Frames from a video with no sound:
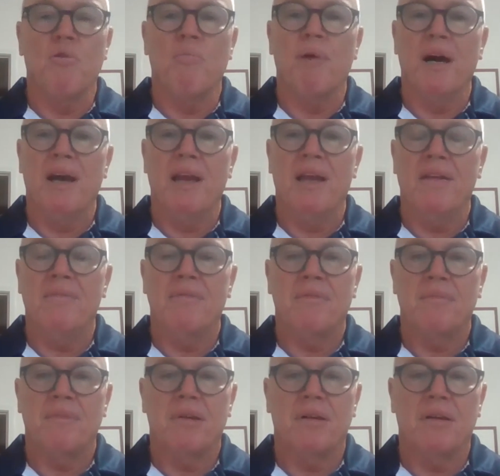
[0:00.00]
bay,
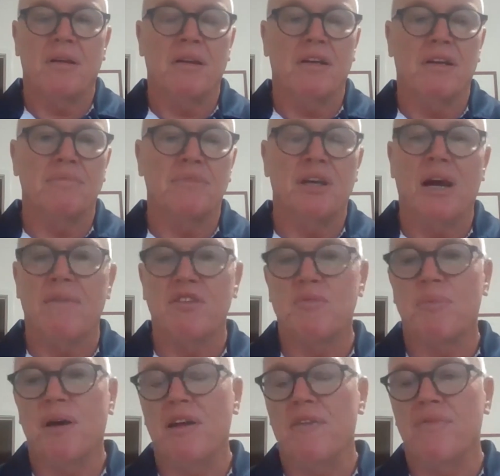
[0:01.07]
Jarvis
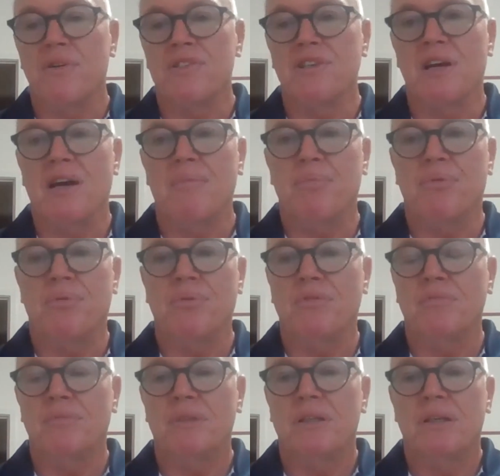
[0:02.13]
Bay, for
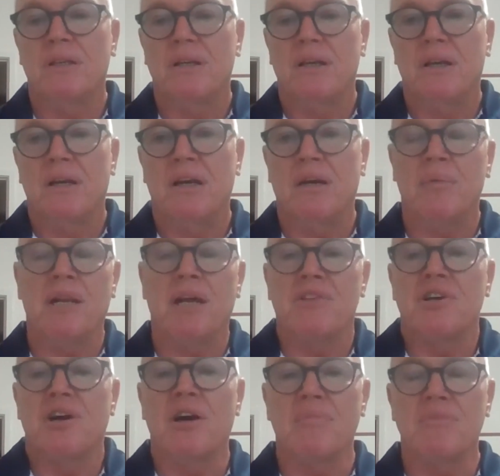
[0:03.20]
example. But other
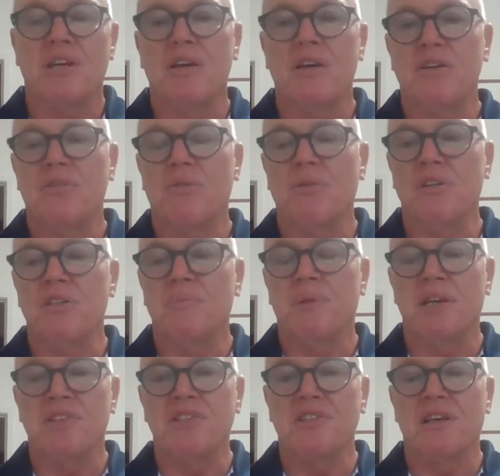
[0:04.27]
times, you call in
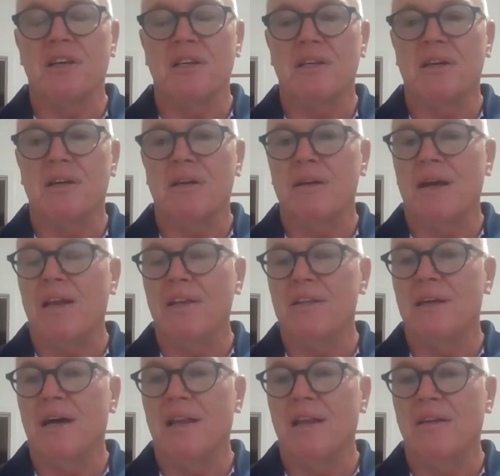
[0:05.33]
places like
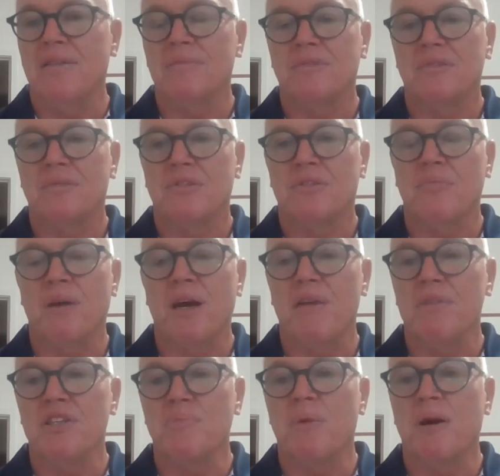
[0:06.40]
Ulladulla or
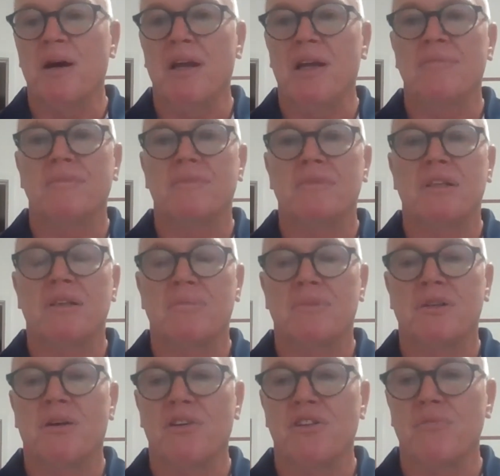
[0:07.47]
Bateman's Bay.
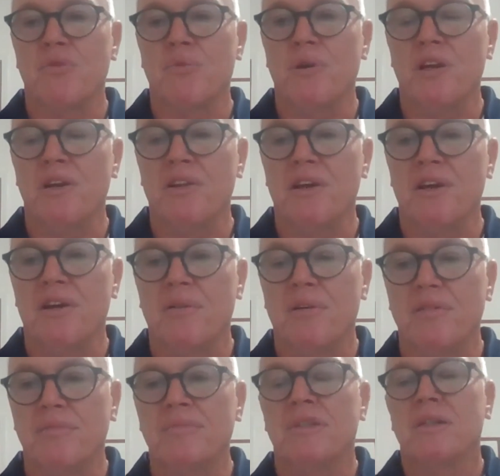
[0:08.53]
You go to the marina there,
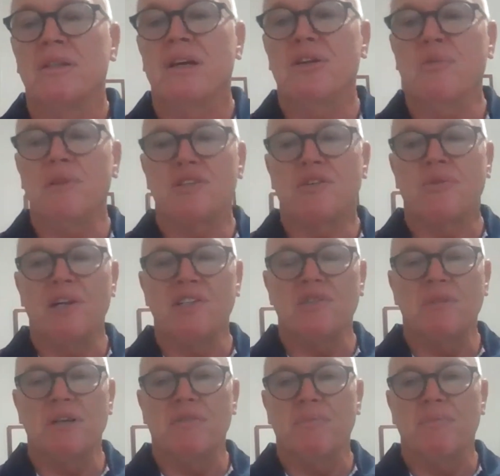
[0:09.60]
and that always creates a
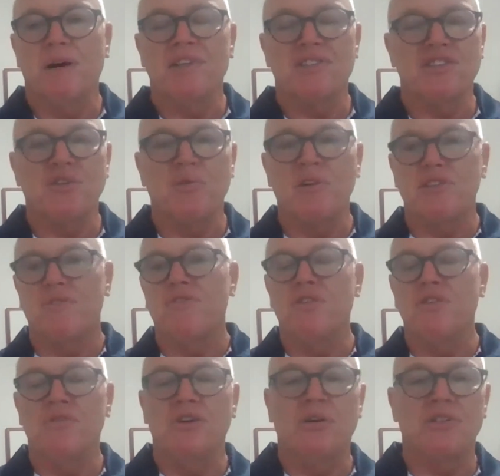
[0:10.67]
bit of a buzz. There's always a
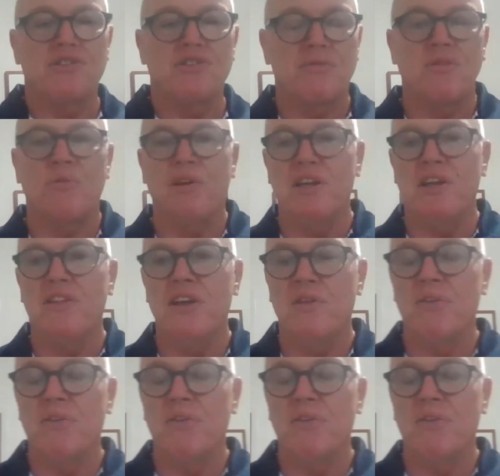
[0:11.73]
few yachts calling in there